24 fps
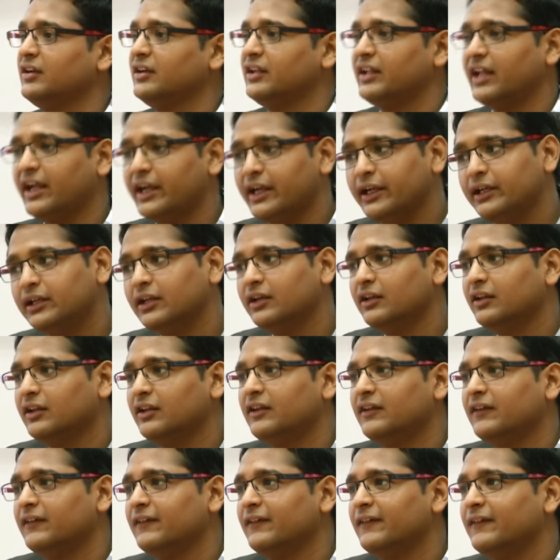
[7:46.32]
right?
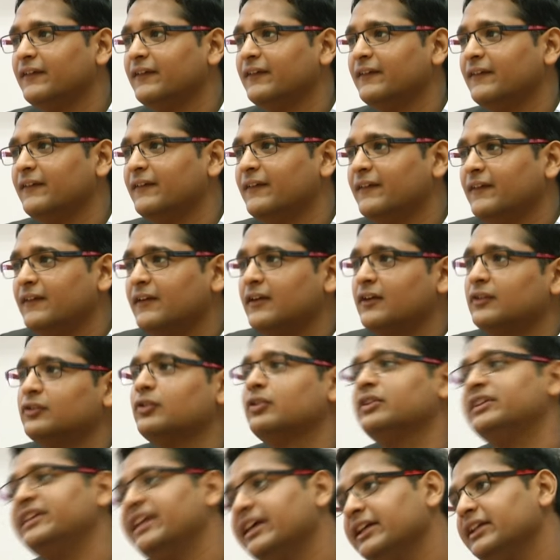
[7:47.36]

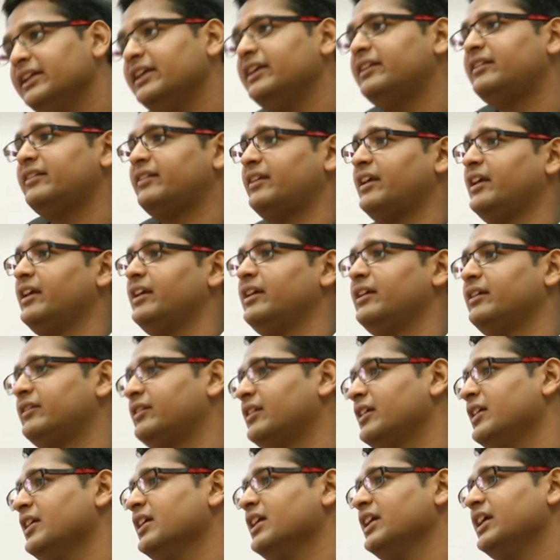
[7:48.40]
So then it
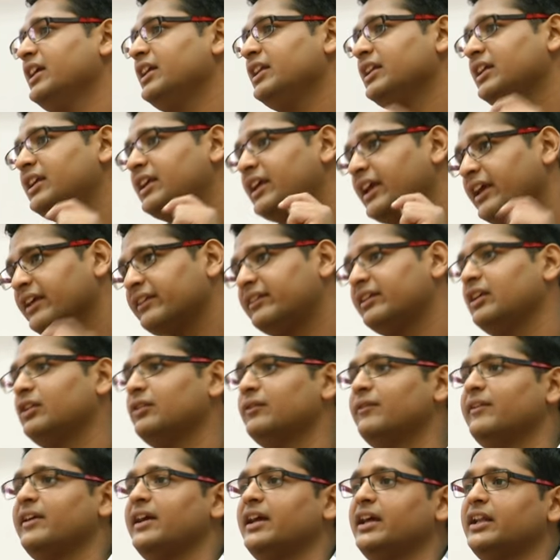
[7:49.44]
says in cases
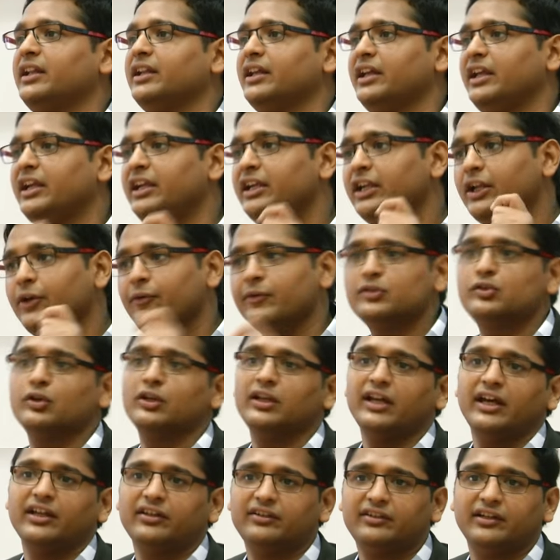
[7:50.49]
where
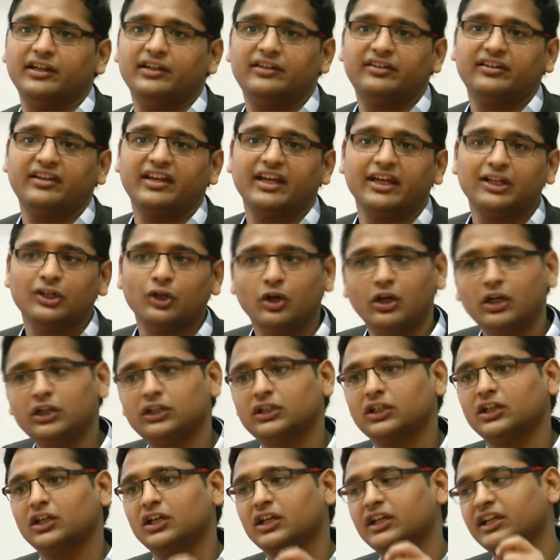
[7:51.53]
individual assets
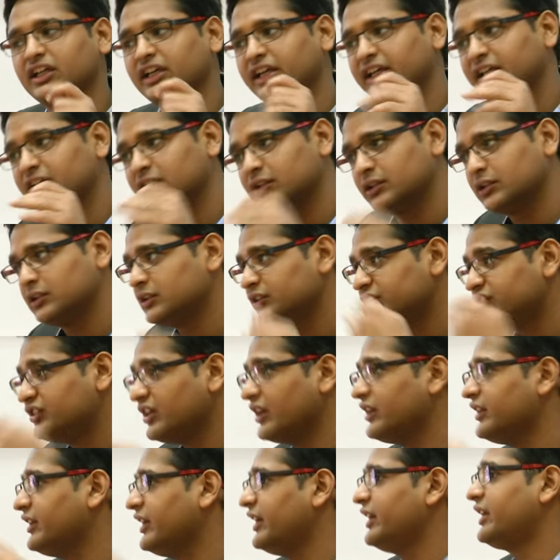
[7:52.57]
cannot
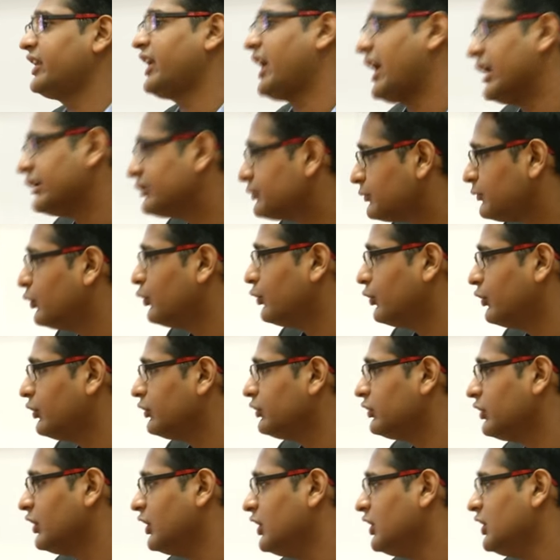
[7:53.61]
generate cash
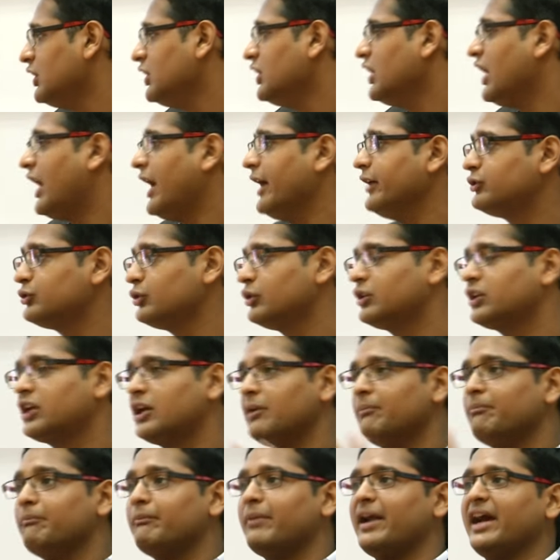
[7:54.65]
flows, I should
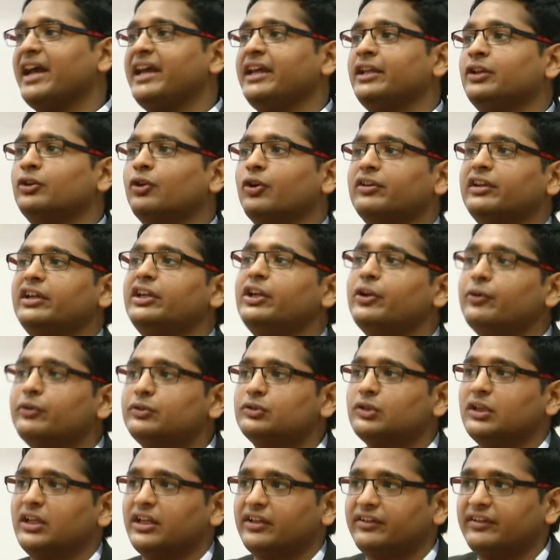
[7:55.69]
combine those
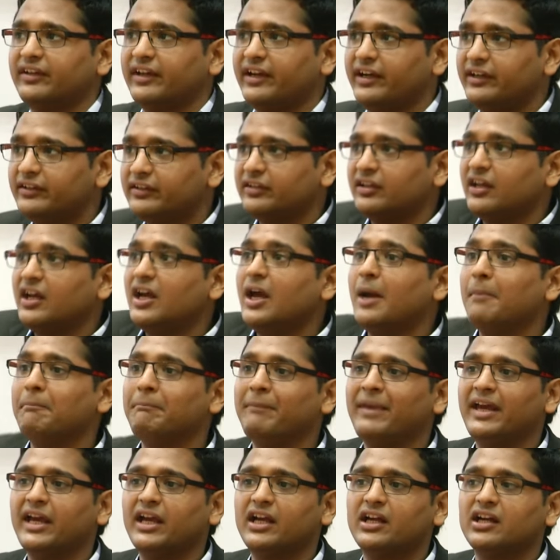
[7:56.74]
individual assets,
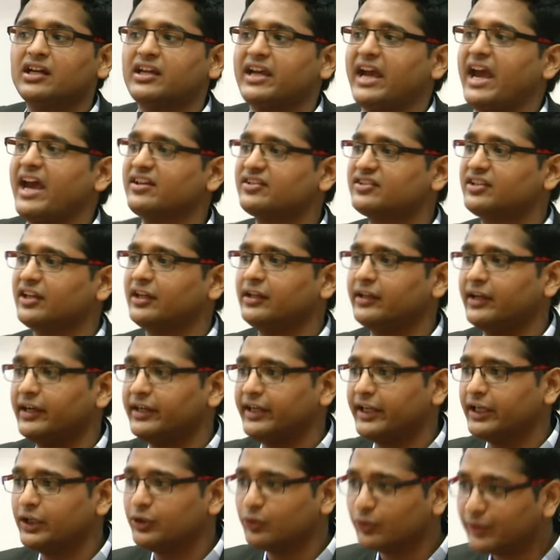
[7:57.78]
make a cash
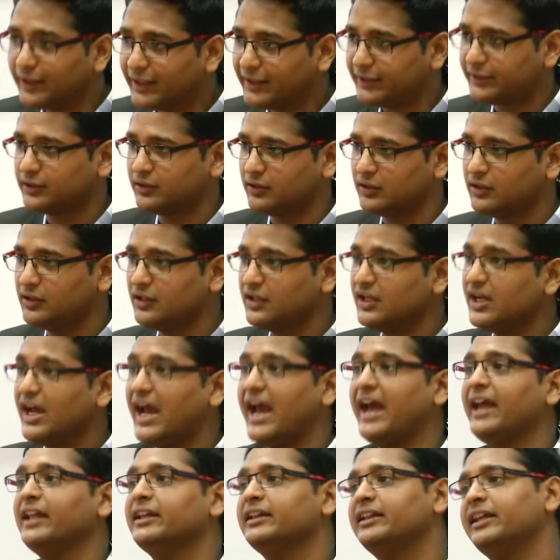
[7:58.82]
generating unit
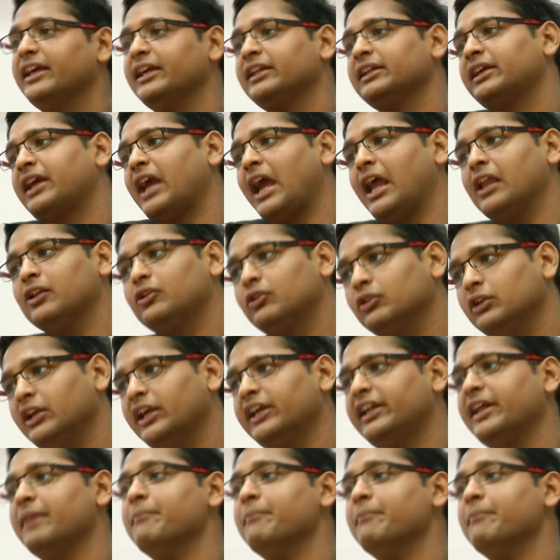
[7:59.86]
and then calculate